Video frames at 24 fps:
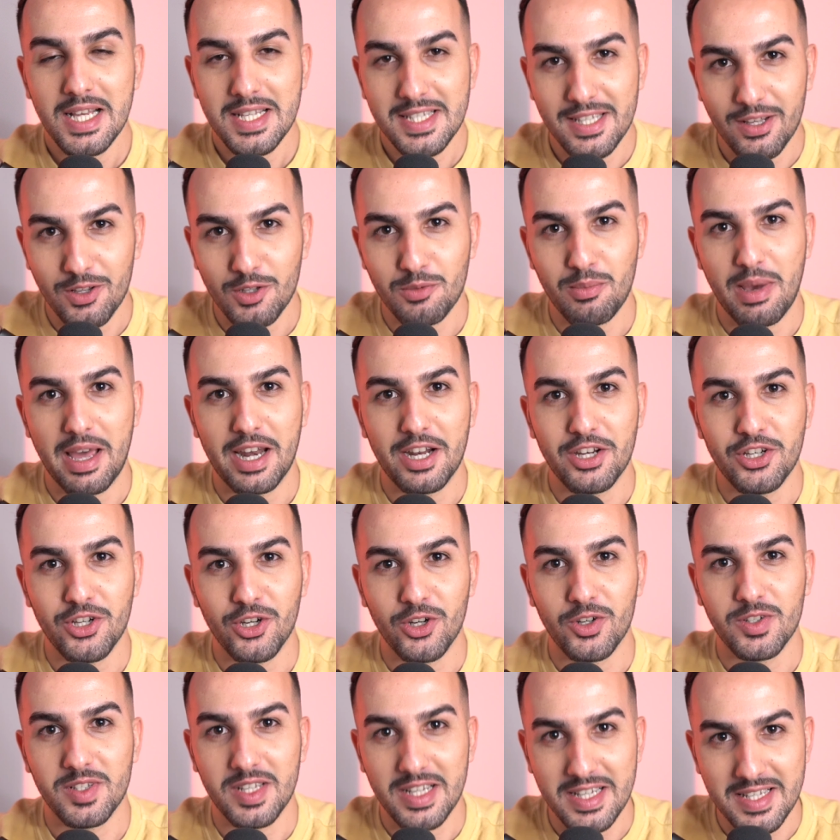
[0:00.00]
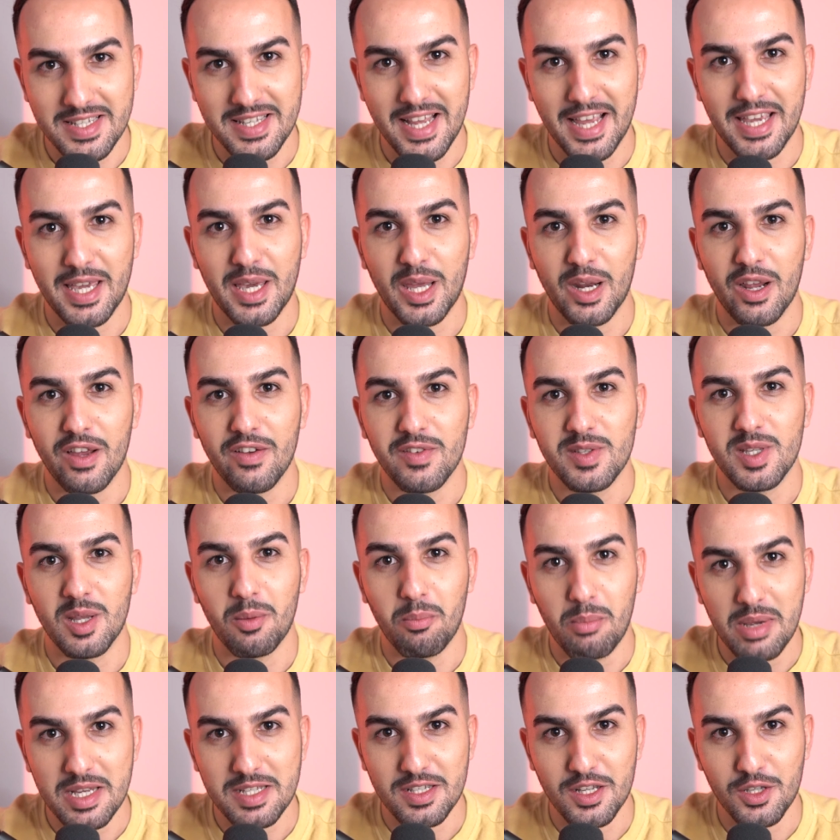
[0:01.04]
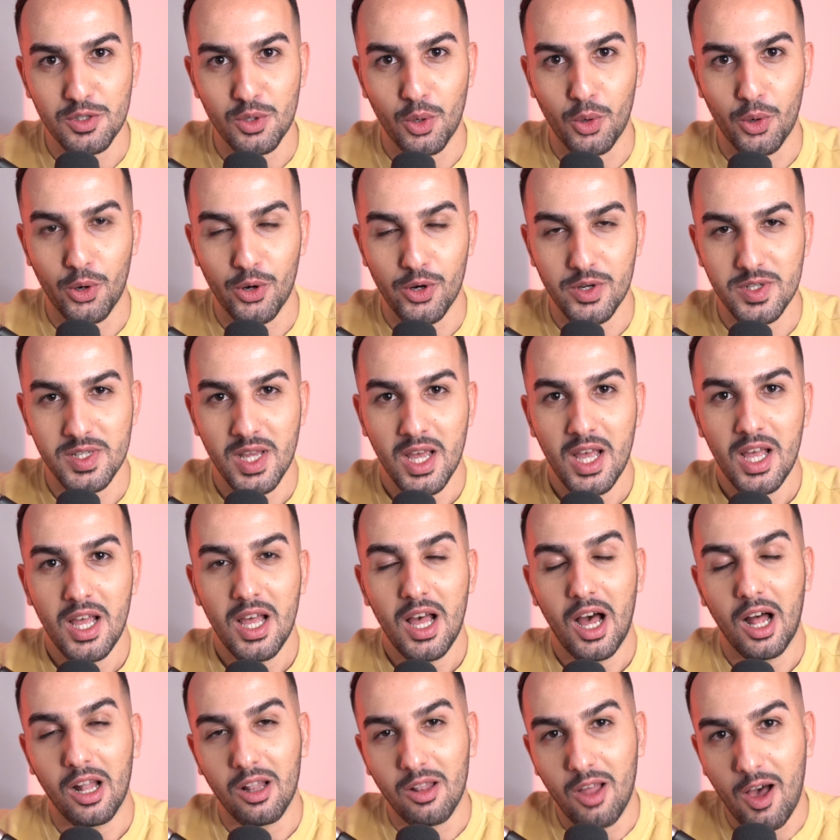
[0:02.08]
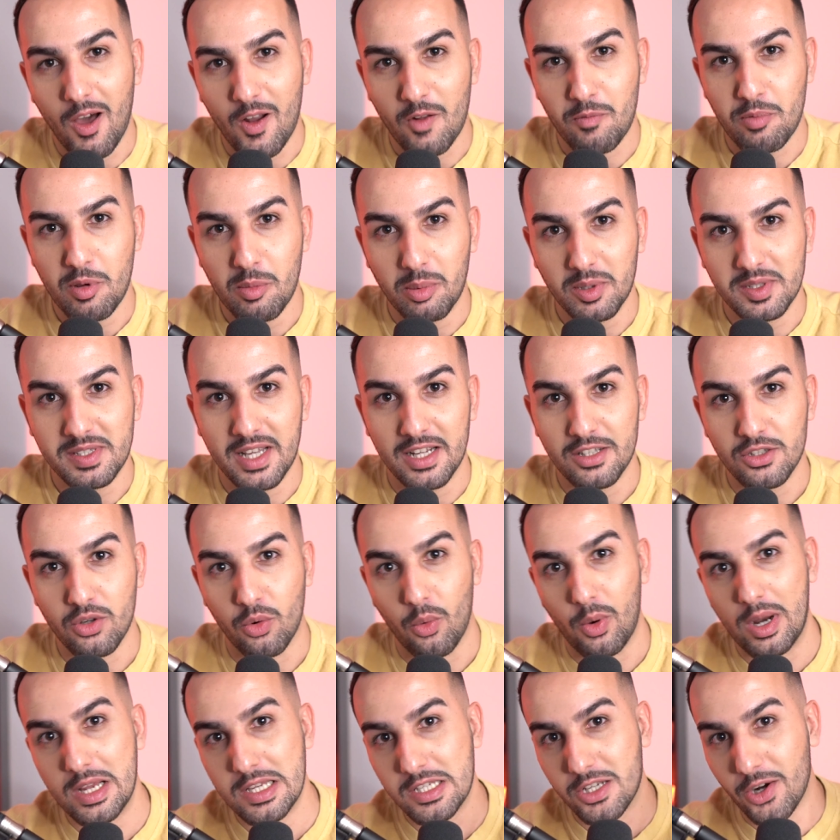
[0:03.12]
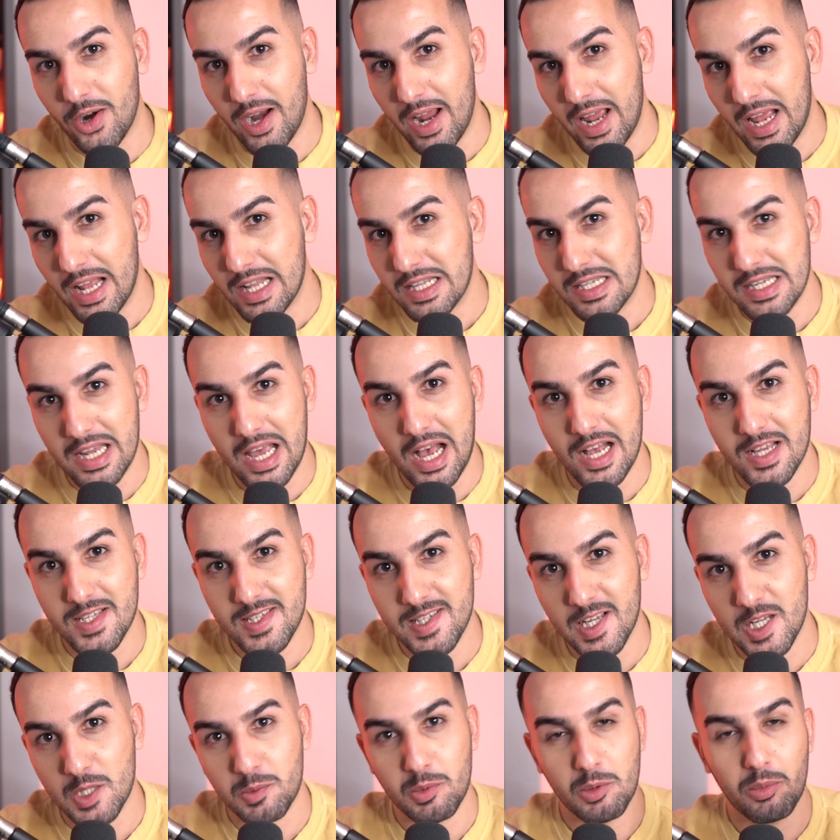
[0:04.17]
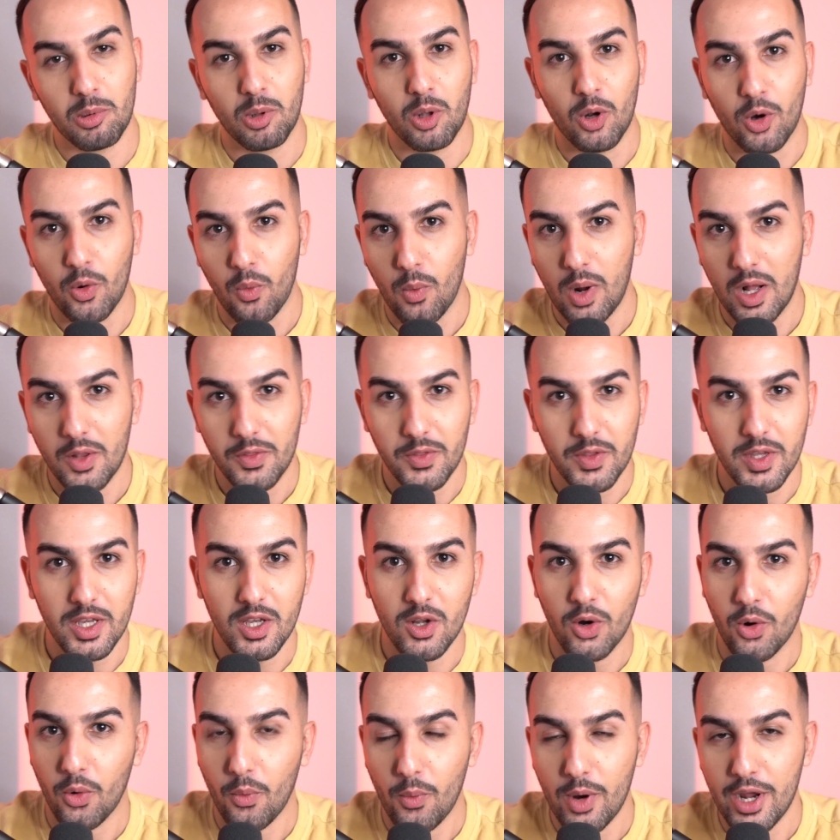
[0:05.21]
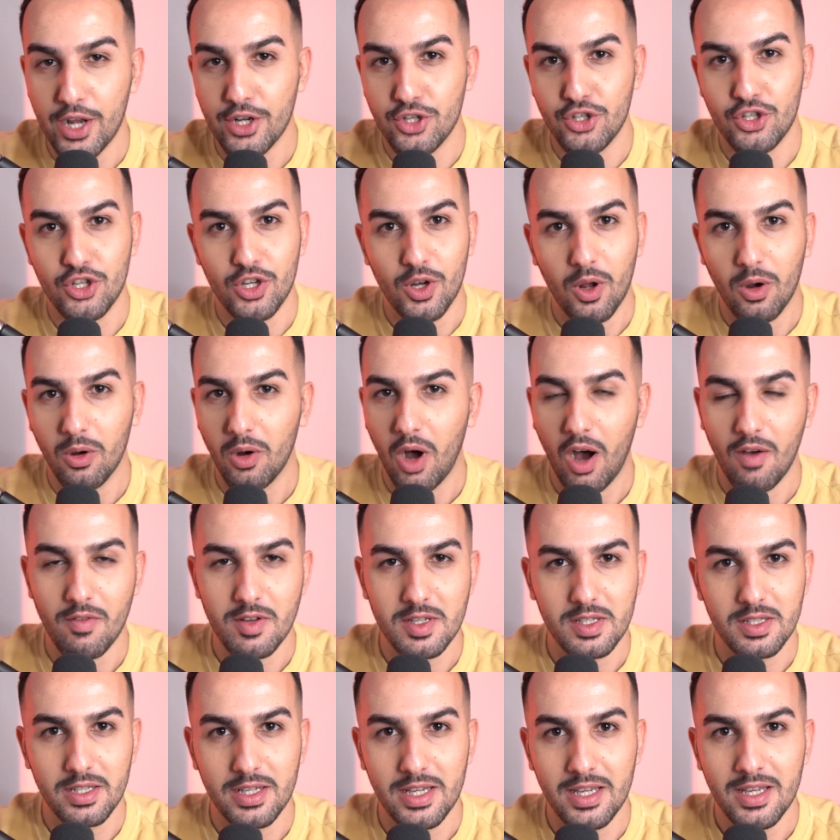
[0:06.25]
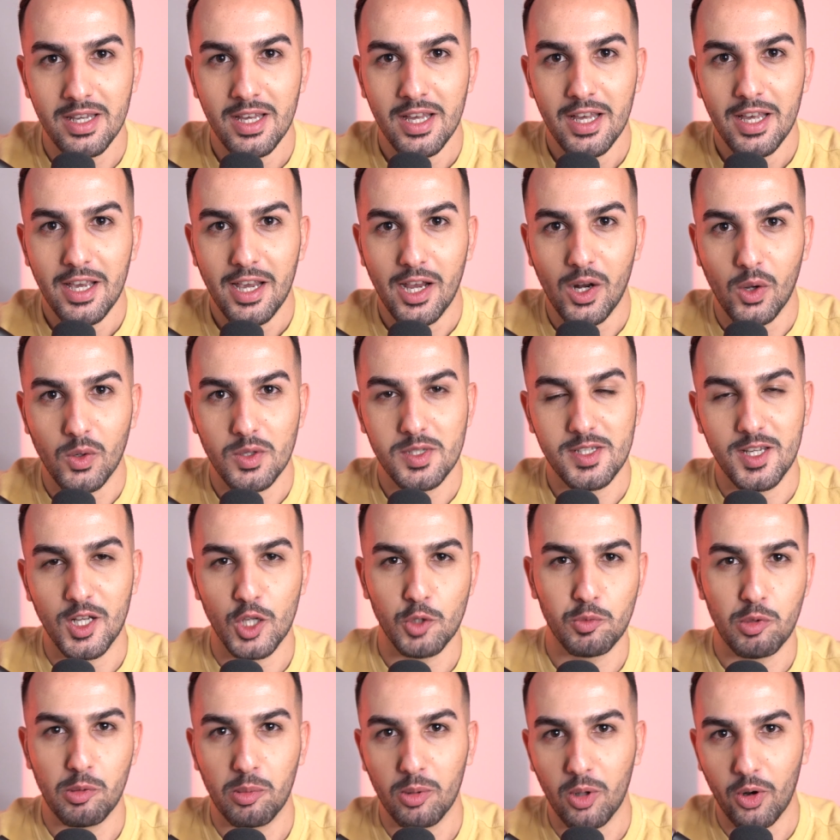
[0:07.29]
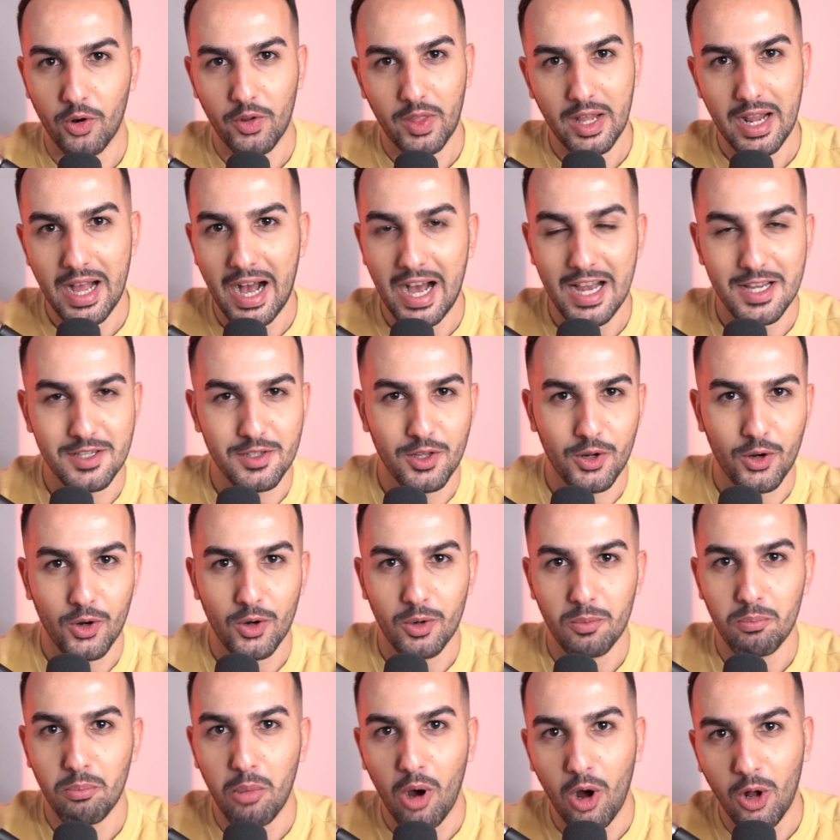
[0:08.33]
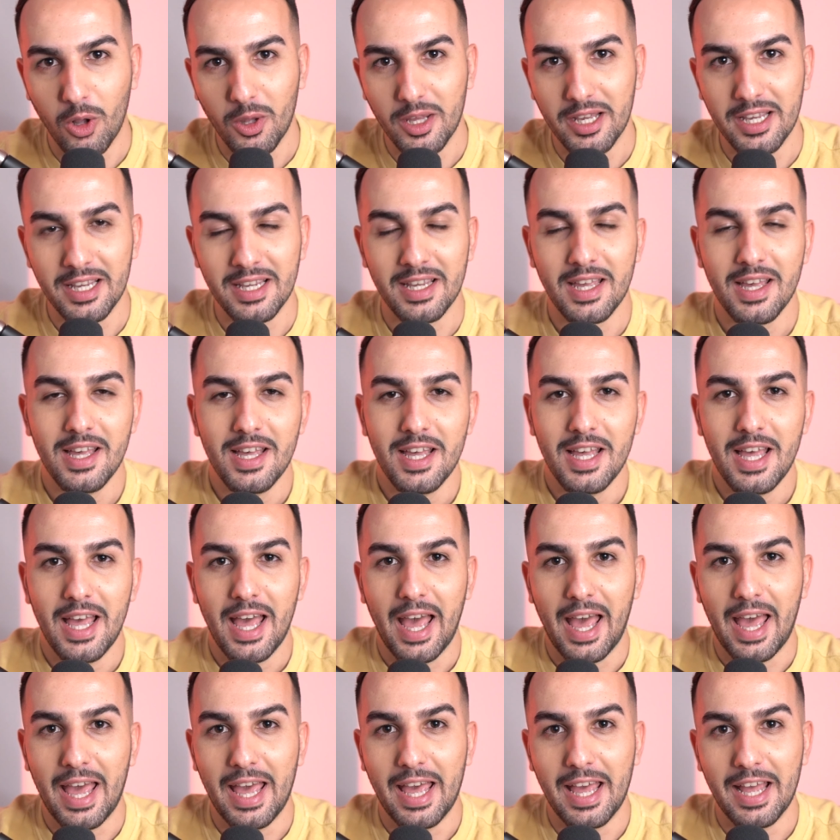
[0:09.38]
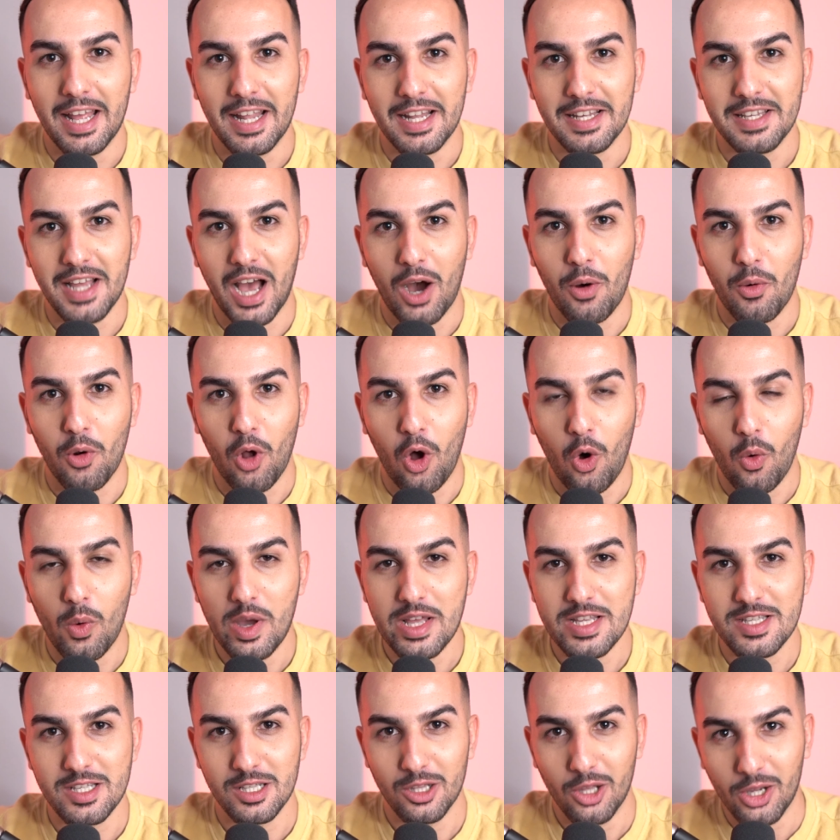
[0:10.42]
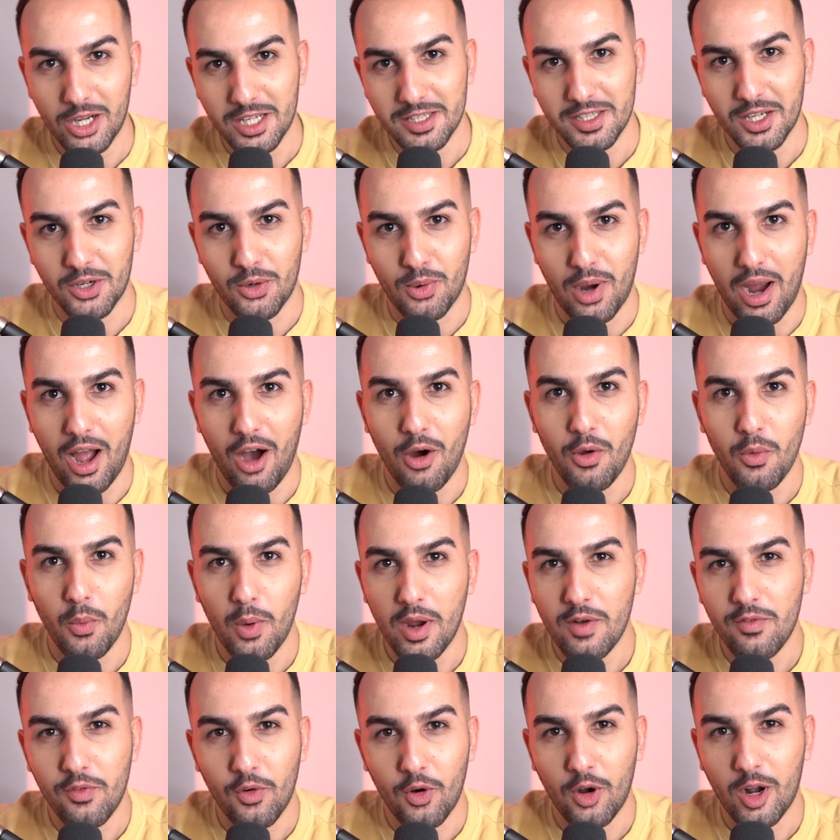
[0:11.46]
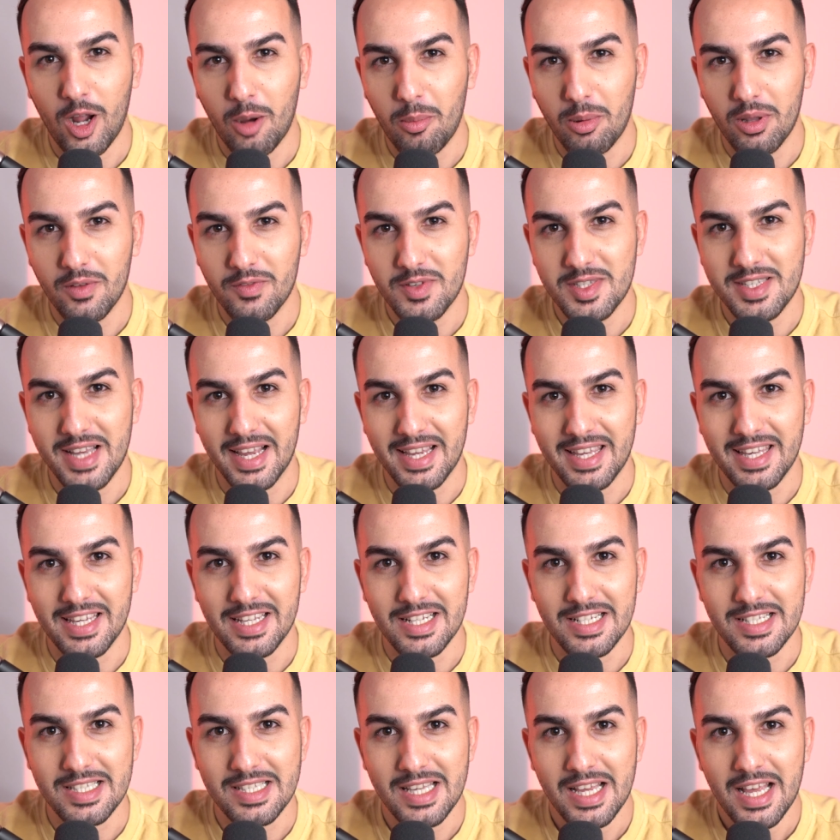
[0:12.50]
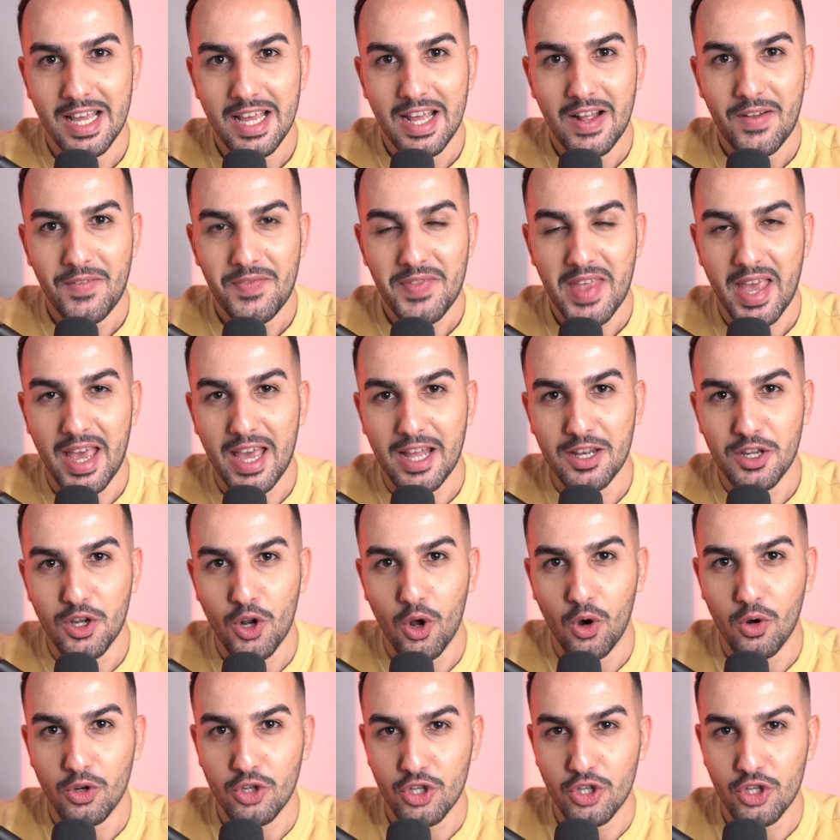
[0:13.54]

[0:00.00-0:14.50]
sales managers, executives, and business owners, a lot of people tend to raise their hands. Yeah, salespeople are wealthy or rich. You know, obviously, you know, salespeople are the guys that are balling and I would always look at the crowd, wait for a couple of seconds, and you know,